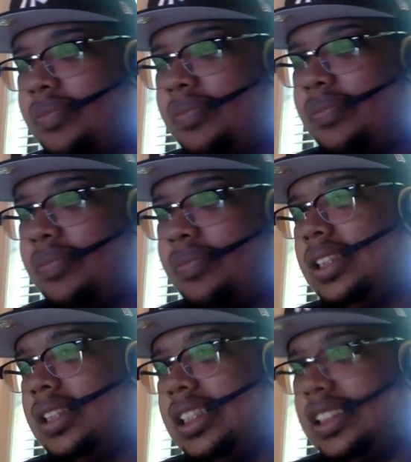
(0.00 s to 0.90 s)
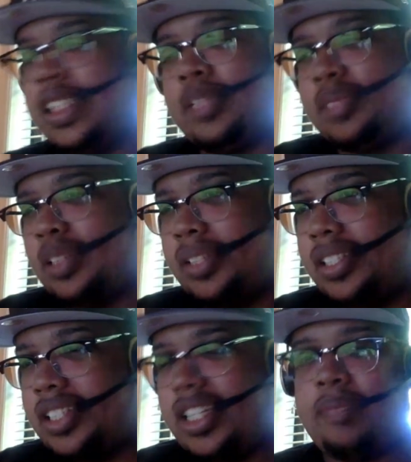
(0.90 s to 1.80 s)
you know, send him some of your
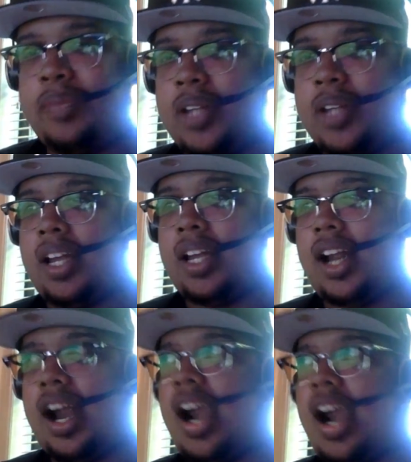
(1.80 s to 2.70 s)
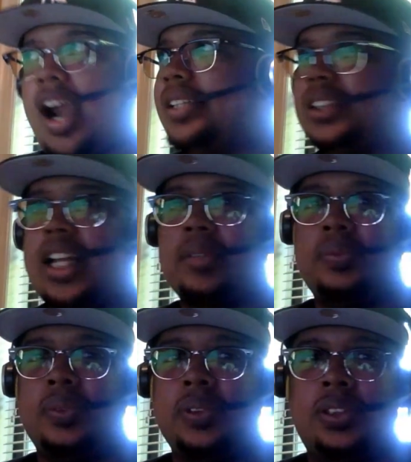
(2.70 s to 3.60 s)
shit." And I'm like, "All right." He's like,
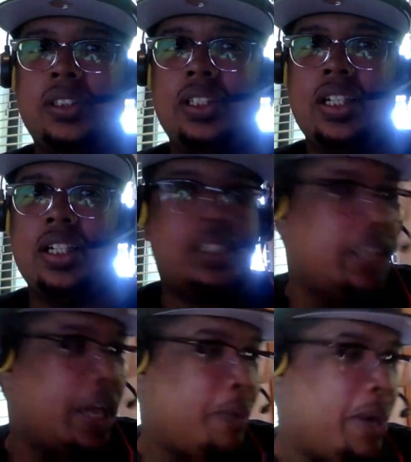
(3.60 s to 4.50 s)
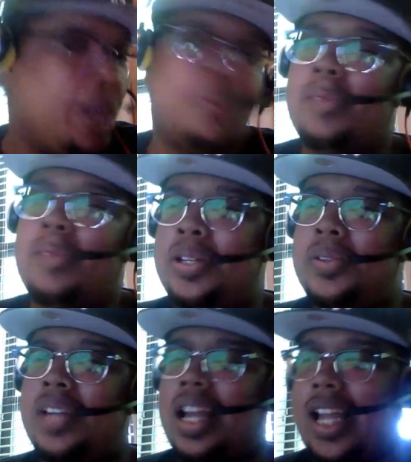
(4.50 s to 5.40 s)
"What's like? Why you want me to do
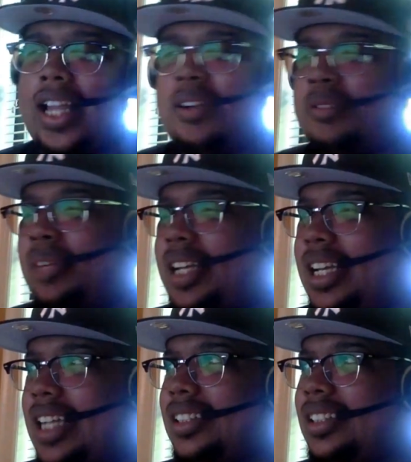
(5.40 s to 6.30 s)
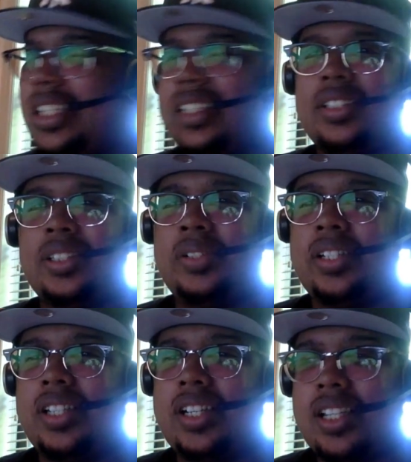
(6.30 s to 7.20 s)
that?" Like, "Yo, man, that's a link to Tony
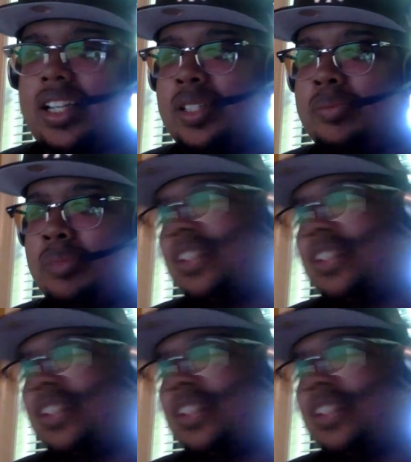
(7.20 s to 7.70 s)
Touch. That's his brother."